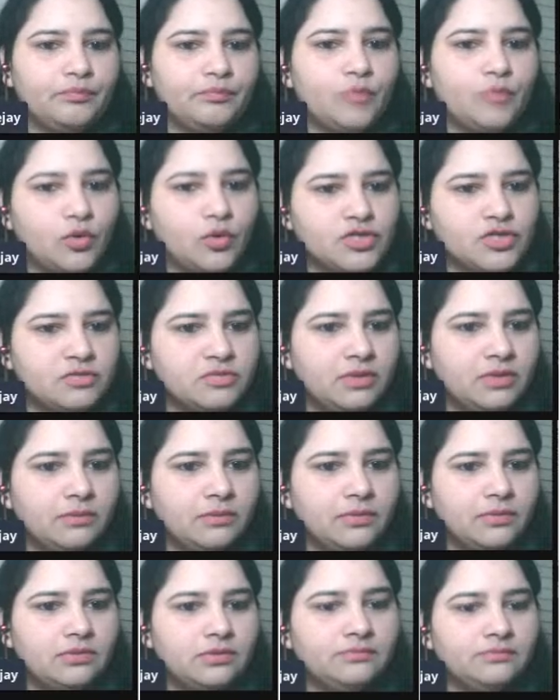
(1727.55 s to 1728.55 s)
Most
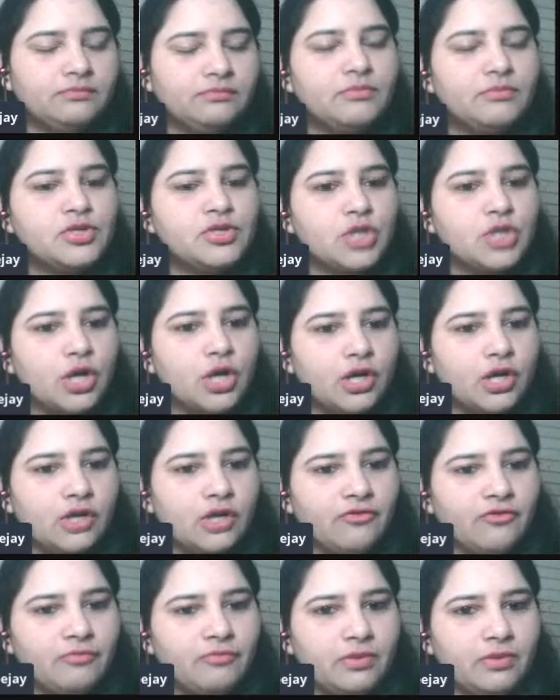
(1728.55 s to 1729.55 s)
people,
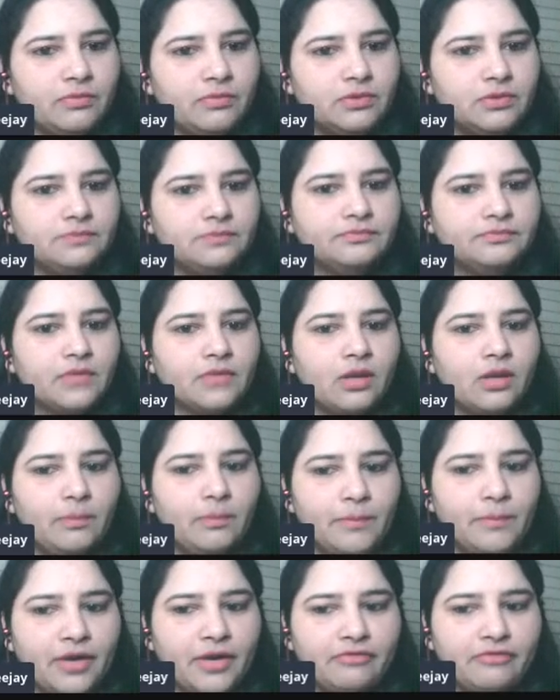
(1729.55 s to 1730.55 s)
majority of people,
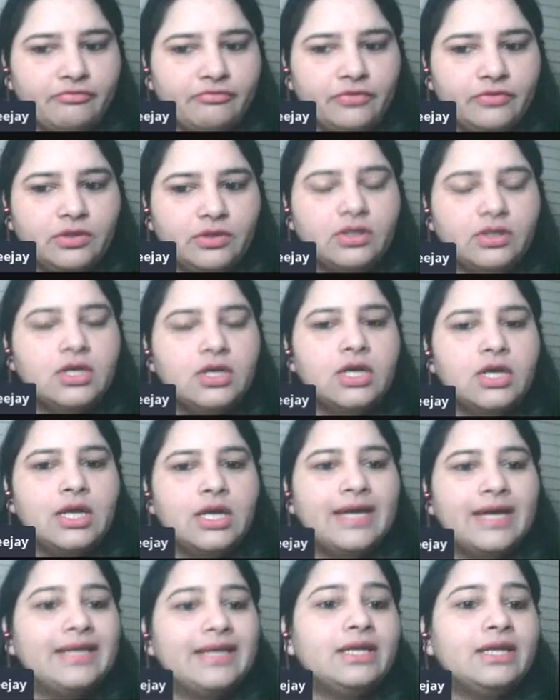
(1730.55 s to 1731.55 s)
prefer
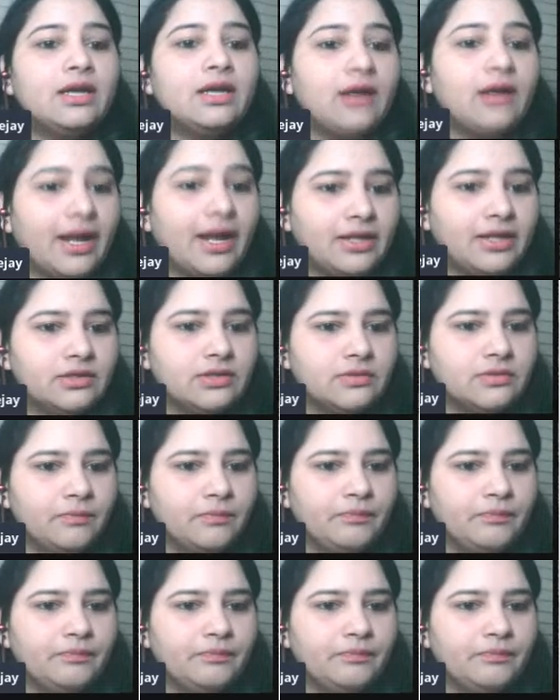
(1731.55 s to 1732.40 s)
inclined,